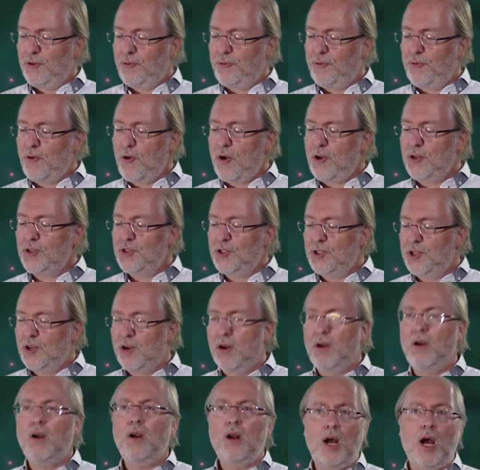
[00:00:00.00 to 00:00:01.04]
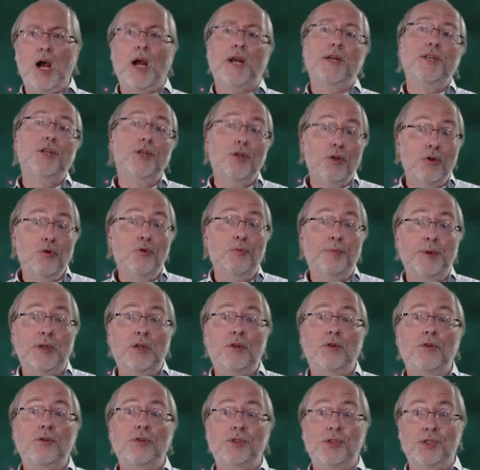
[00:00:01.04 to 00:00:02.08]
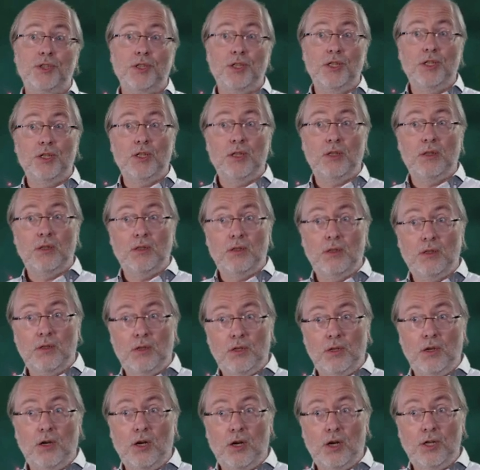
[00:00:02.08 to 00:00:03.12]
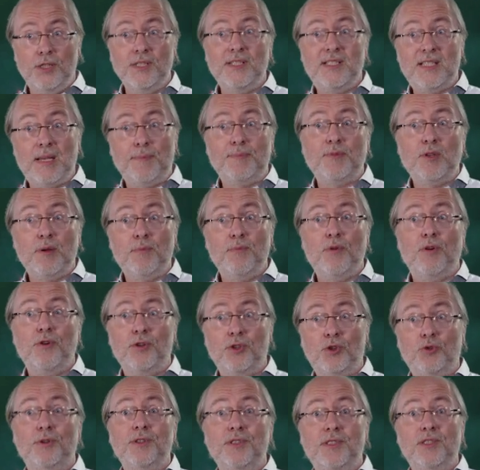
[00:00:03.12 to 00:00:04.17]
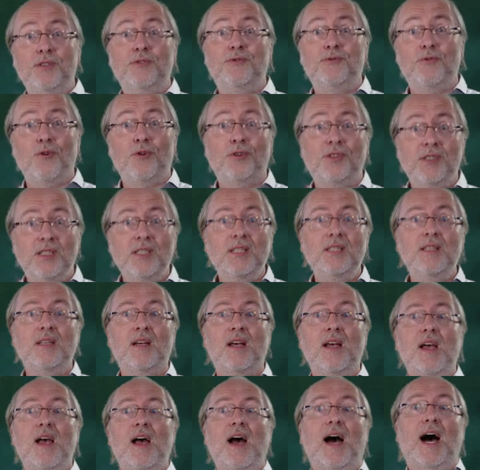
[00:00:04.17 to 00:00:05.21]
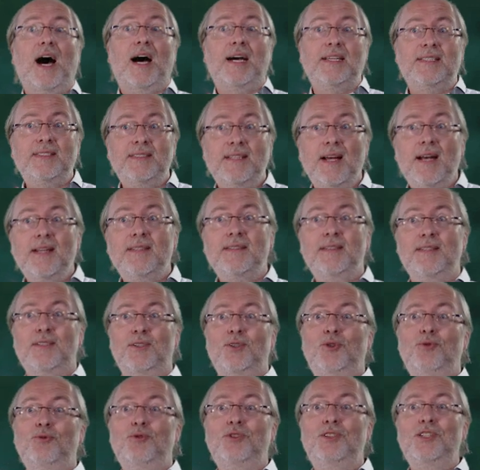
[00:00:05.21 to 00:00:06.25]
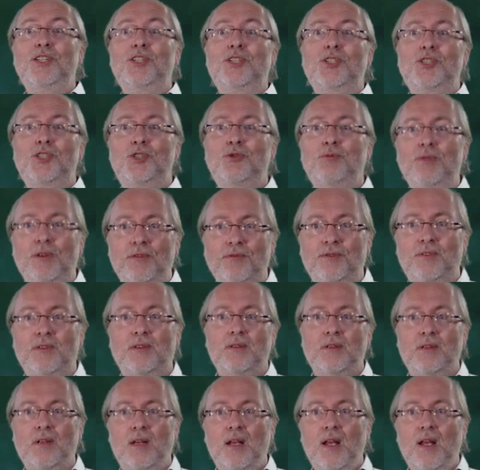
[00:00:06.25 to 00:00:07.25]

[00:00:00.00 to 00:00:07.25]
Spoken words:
the first year, I know, because in September 2014, I started to teach Swift.